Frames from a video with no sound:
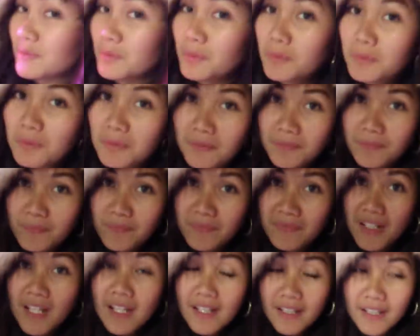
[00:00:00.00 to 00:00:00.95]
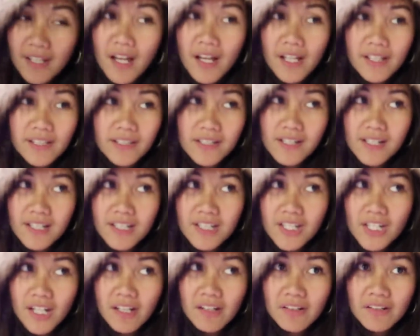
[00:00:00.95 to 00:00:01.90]
that was fun. Yeah, the
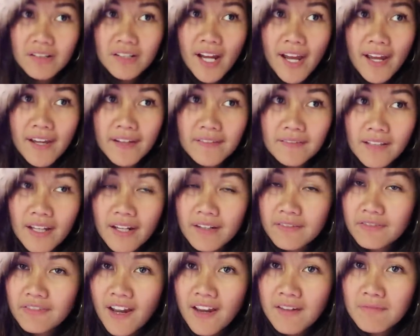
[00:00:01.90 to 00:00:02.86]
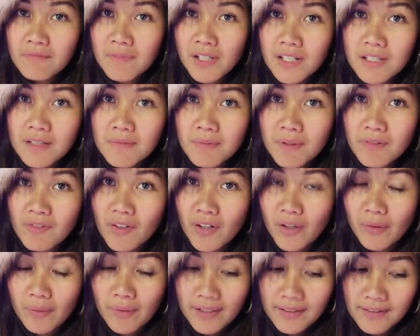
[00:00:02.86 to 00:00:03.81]
DJ arrived like five minutes
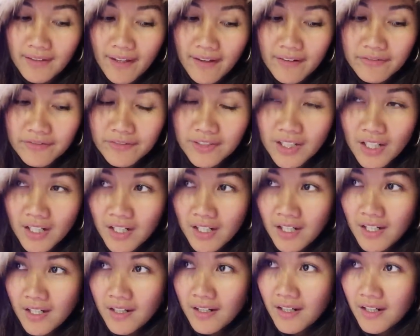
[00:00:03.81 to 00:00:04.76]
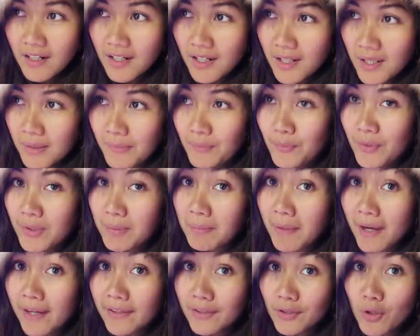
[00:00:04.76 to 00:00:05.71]
before we left. Um, we
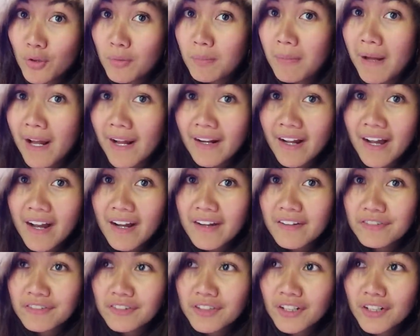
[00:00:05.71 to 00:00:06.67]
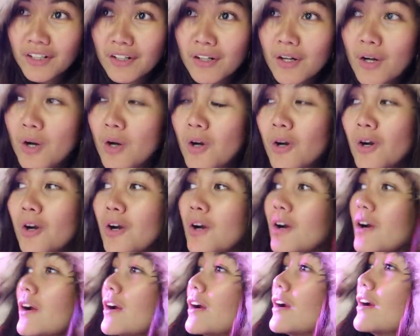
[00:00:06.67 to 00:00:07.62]
might go back after
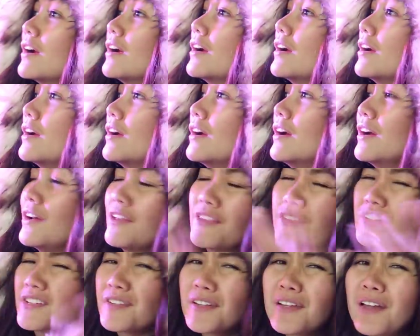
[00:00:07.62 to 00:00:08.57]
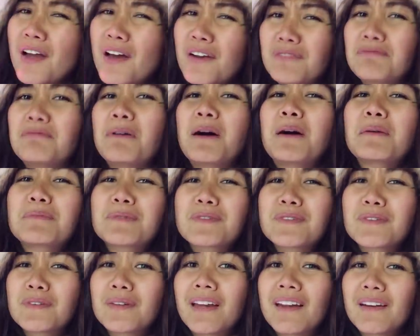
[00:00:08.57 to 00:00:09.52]
or there's a lot of
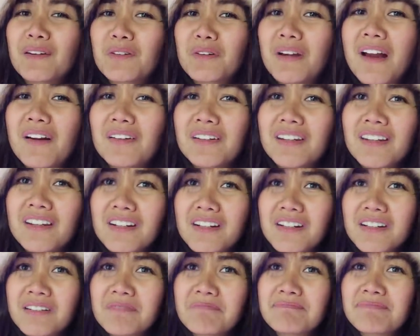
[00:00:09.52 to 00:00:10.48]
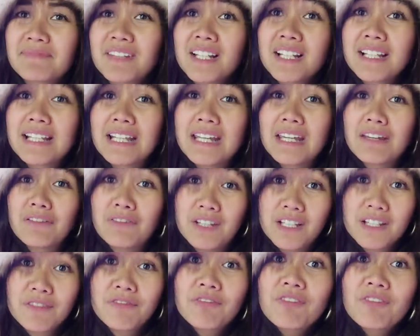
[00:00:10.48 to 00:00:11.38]
pubs to get around here. Let's see if it's